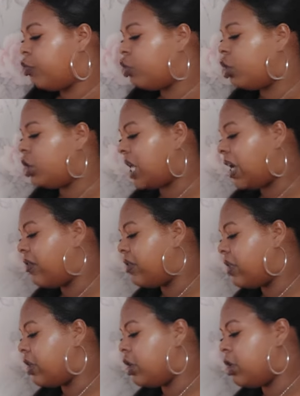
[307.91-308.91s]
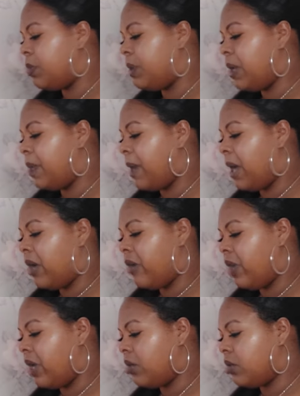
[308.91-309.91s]
Could have it could be about
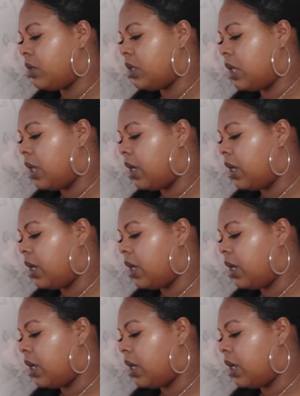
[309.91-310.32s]
around